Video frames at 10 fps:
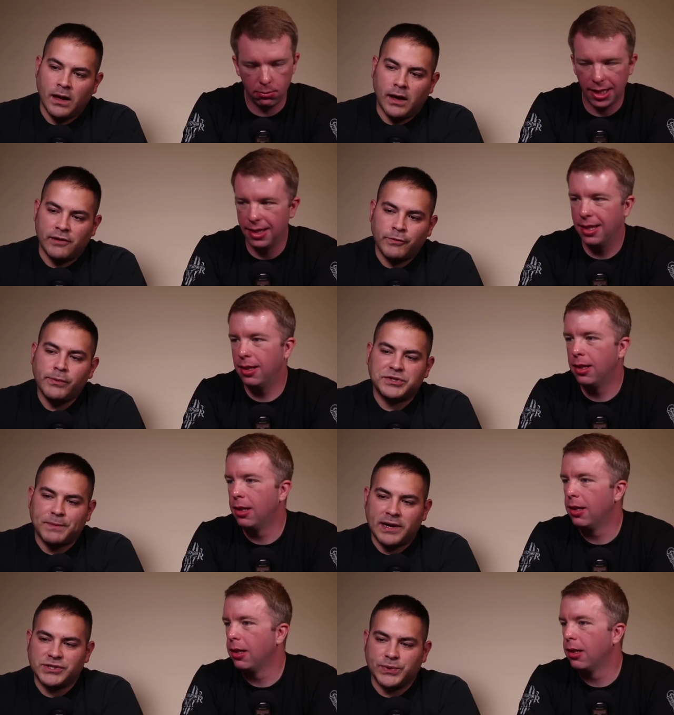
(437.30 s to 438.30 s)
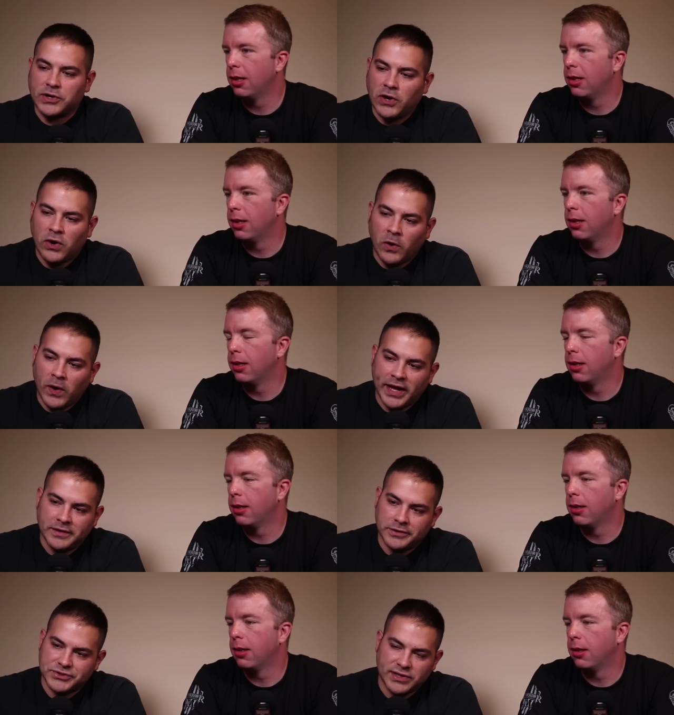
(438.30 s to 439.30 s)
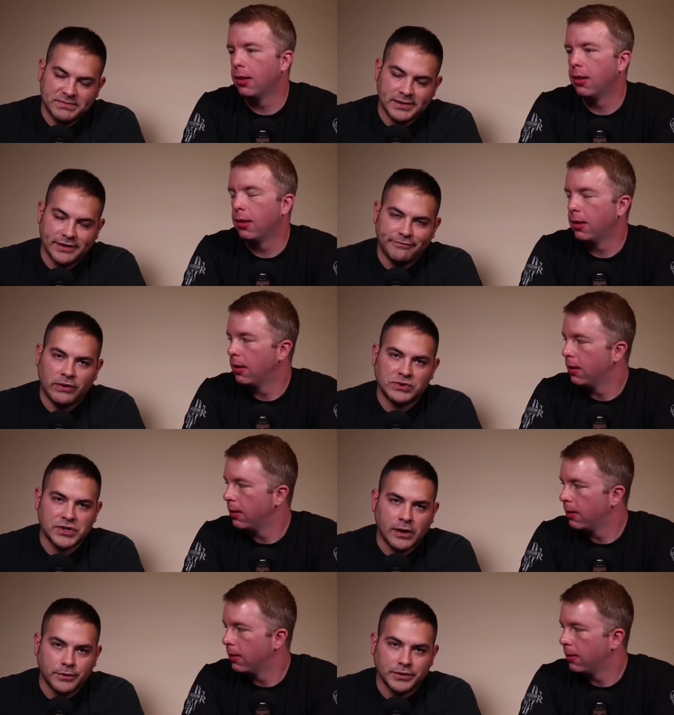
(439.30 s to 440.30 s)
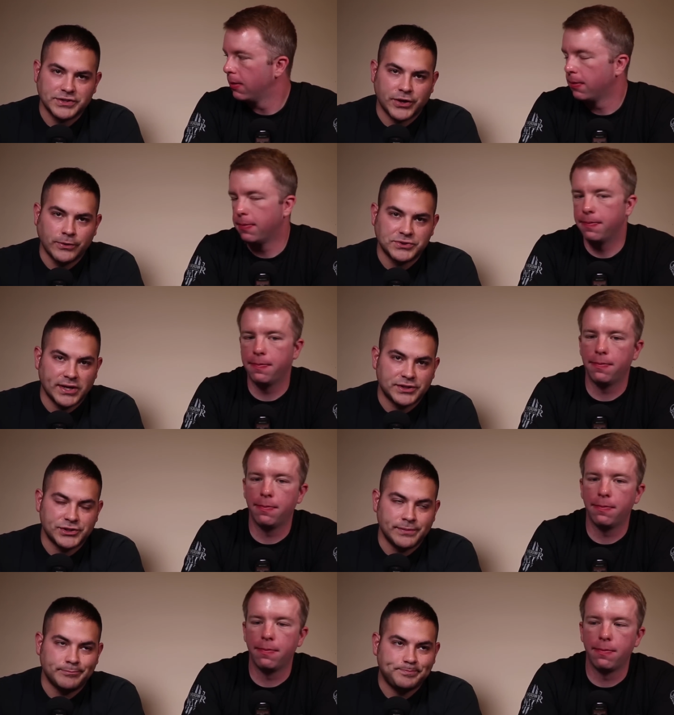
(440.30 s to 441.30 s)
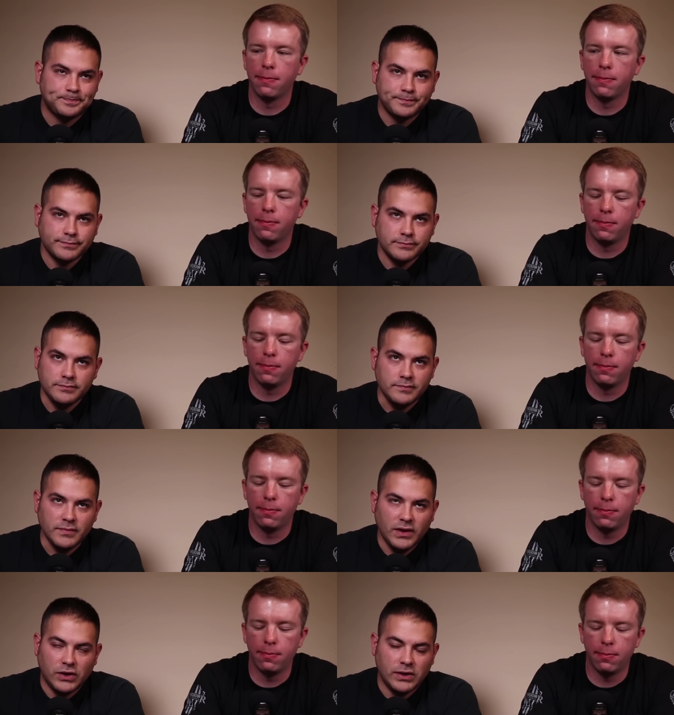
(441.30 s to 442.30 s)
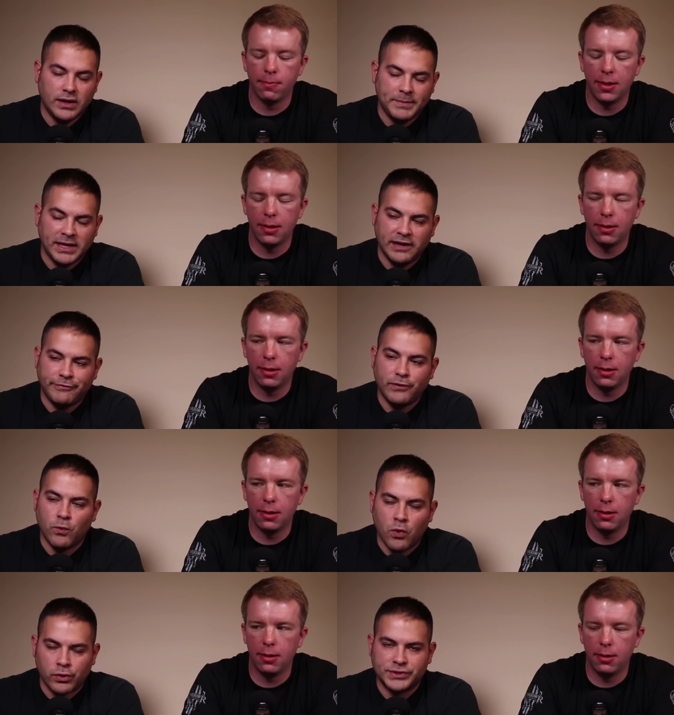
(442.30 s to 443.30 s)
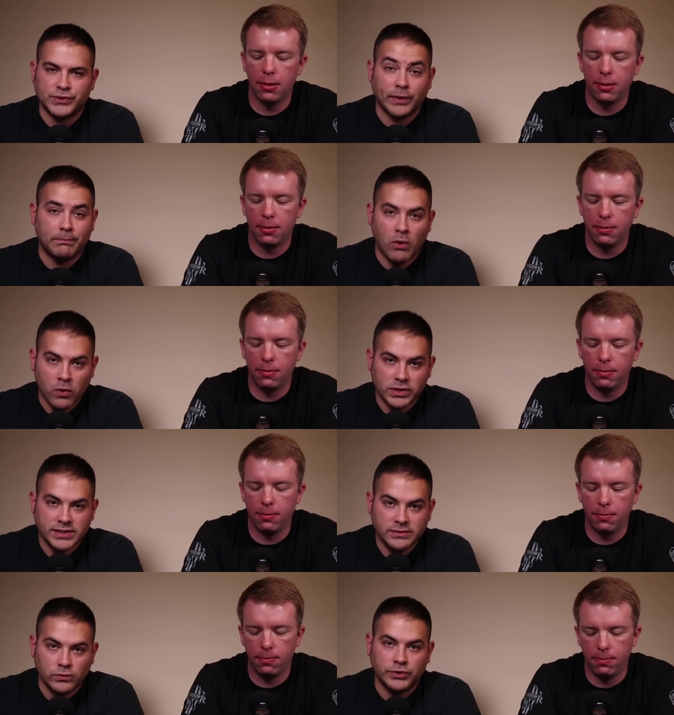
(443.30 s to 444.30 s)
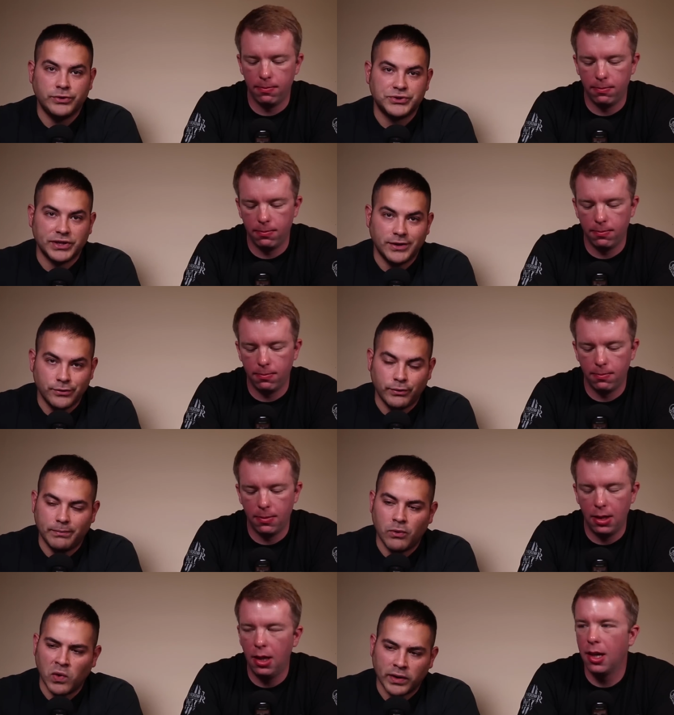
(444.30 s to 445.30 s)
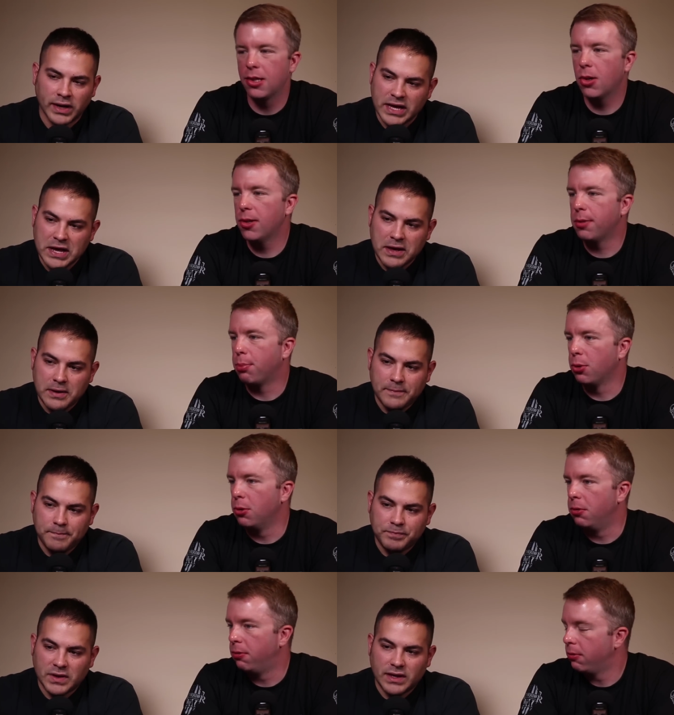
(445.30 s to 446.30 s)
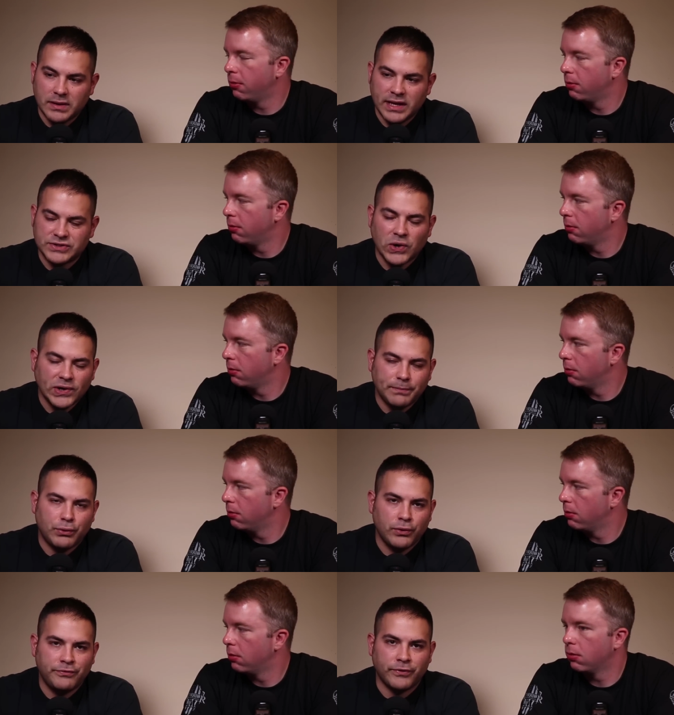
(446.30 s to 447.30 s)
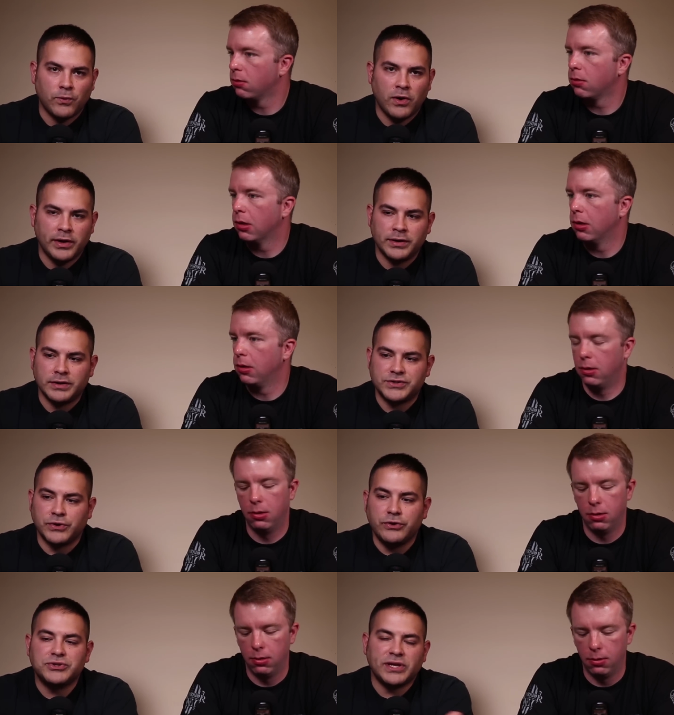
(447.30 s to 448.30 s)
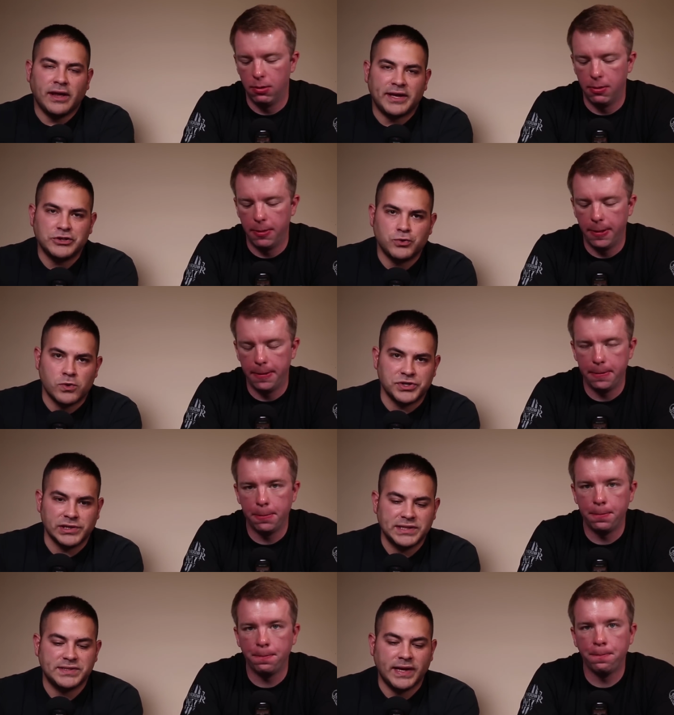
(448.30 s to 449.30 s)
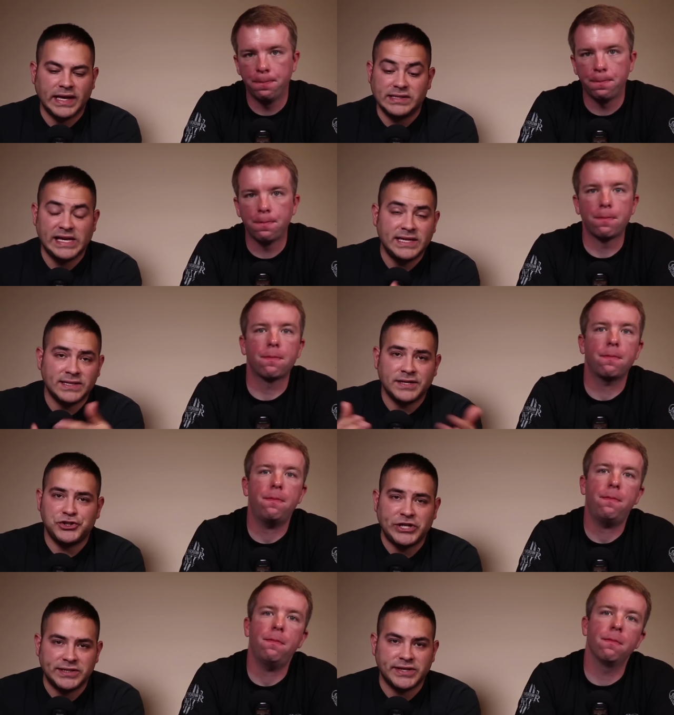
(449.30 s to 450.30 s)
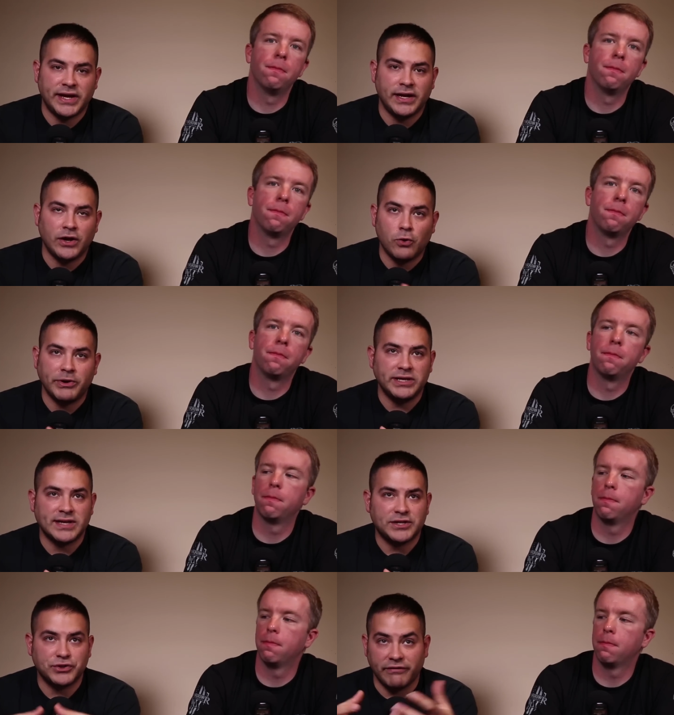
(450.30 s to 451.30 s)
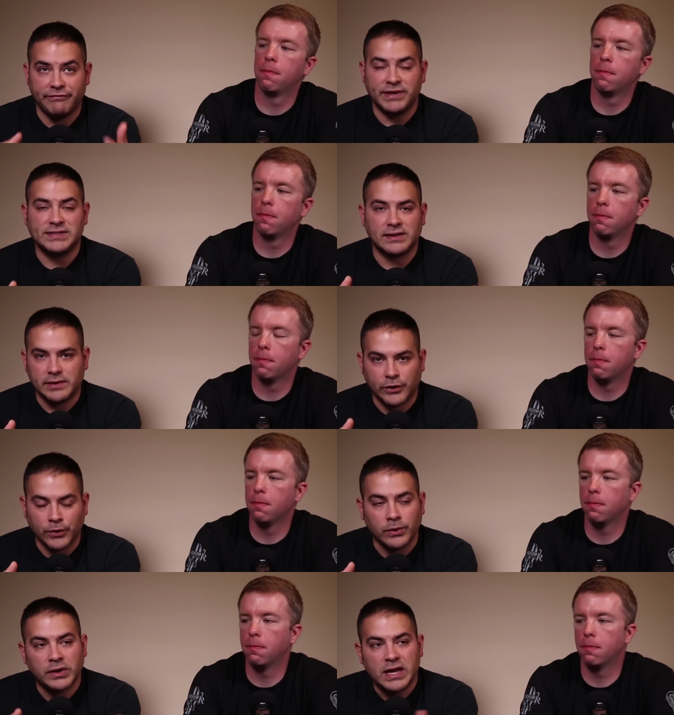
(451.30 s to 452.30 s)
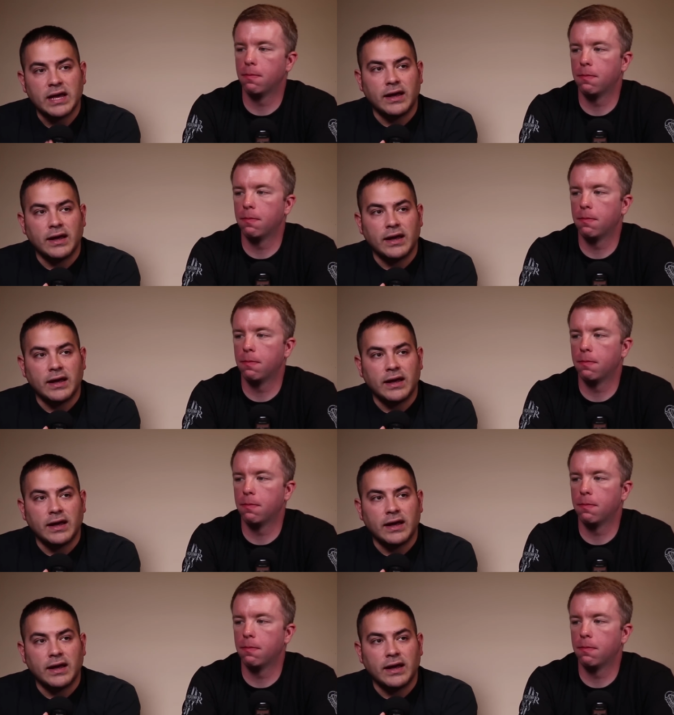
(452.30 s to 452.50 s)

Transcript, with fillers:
Speaker 1: Uh, if we respond to a call and there's something that falls under this code section, I mean, if it warrants a report, we'll usually do the report. It's hard to prove. It's hard to prove for one. So usually, like in Georgia, let's say it's he said, she said. Nobody's actually physically hurt.